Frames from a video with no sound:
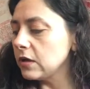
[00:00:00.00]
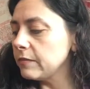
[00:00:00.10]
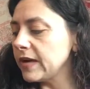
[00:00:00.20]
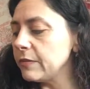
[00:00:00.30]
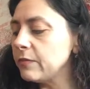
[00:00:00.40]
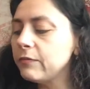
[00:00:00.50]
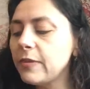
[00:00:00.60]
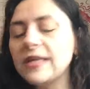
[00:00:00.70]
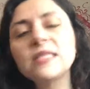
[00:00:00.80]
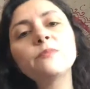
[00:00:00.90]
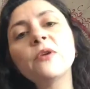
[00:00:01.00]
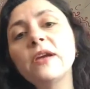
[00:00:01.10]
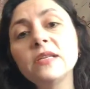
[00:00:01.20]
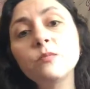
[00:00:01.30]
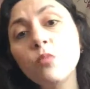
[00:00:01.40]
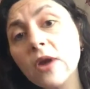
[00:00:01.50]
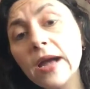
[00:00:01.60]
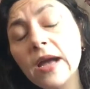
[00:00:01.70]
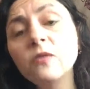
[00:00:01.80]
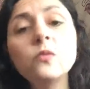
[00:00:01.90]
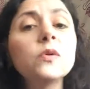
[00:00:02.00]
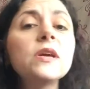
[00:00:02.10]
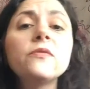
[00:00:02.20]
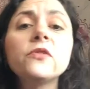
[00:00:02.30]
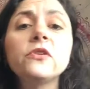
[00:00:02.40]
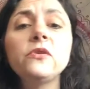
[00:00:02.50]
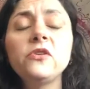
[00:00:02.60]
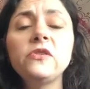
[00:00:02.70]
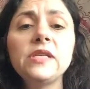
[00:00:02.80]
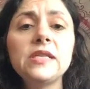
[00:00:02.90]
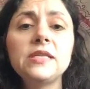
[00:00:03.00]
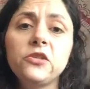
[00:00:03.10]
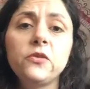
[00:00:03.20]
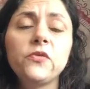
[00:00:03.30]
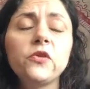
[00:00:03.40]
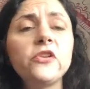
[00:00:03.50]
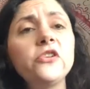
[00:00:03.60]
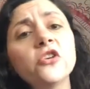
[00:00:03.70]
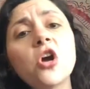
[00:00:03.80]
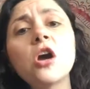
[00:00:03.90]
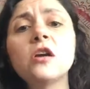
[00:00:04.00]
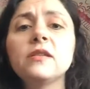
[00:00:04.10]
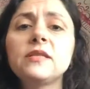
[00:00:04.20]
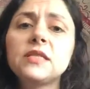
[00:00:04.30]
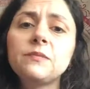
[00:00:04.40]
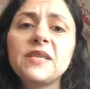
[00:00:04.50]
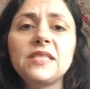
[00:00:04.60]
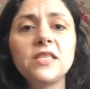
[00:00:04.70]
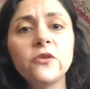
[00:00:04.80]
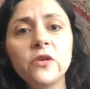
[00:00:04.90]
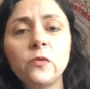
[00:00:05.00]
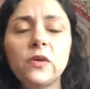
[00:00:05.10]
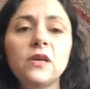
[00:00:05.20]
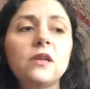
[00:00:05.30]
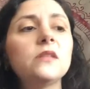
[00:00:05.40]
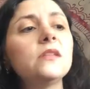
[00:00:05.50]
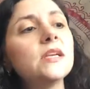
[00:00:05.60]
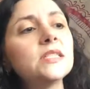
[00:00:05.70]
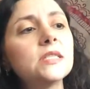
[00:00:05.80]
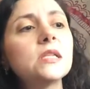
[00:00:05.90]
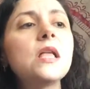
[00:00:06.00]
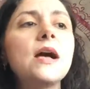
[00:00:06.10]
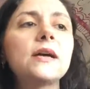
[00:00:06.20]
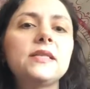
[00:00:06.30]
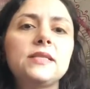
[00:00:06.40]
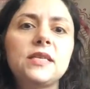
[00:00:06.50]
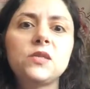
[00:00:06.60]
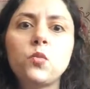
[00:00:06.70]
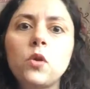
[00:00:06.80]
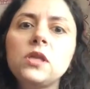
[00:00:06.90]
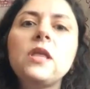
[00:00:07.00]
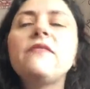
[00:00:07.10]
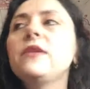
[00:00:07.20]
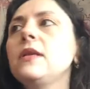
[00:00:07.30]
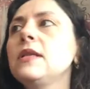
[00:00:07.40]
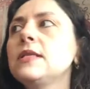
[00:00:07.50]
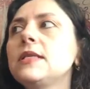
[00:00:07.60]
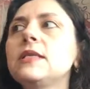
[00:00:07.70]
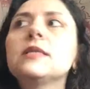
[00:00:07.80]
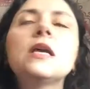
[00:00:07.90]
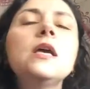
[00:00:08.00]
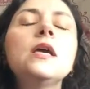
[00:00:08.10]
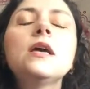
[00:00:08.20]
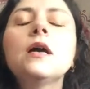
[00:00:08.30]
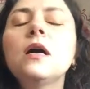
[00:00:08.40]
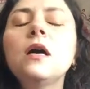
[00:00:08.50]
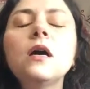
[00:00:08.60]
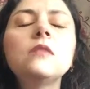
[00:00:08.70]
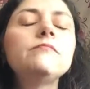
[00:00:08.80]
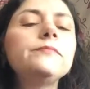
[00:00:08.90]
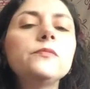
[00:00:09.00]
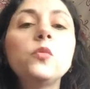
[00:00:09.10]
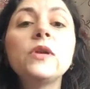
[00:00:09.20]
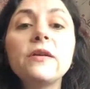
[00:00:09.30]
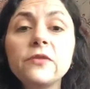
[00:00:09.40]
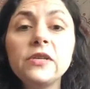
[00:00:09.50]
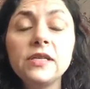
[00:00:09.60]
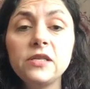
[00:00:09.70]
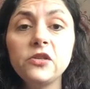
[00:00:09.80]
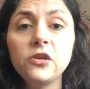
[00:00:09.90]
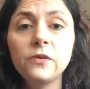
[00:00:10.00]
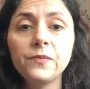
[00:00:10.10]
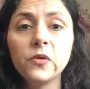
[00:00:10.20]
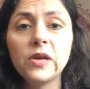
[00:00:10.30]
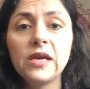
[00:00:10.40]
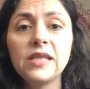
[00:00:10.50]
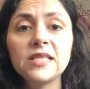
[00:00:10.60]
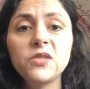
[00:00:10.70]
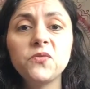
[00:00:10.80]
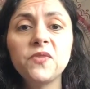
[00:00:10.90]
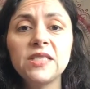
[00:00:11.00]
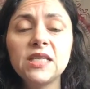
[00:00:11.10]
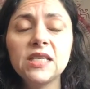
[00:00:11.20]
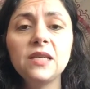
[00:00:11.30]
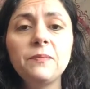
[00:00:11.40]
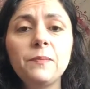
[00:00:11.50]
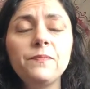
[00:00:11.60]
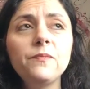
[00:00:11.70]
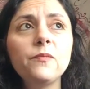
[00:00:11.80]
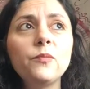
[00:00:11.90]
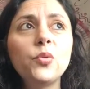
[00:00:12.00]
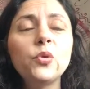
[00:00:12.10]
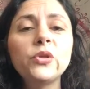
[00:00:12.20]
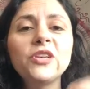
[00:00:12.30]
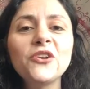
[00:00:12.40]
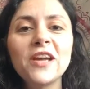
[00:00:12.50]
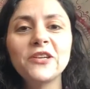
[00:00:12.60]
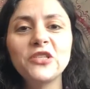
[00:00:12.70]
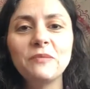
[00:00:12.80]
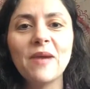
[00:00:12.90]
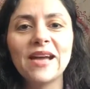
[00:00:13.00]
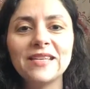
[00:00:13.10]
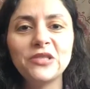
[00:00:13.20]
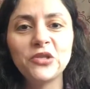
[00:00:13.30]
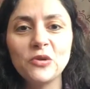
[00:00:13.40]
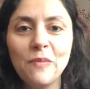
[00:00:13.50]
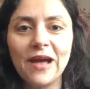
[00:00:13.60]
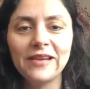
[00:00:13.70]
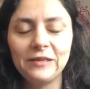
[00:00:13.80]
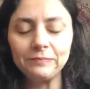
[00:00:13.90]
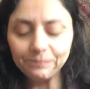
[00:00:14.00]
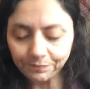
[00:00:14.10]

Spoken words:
My bedspread is brown. Whatever you need to do. If you're in your car, this is my steering wheel. That's the clock. It says 1:11. This is whatever you need to do. Okay, and that's physically pulling your energy back into your body.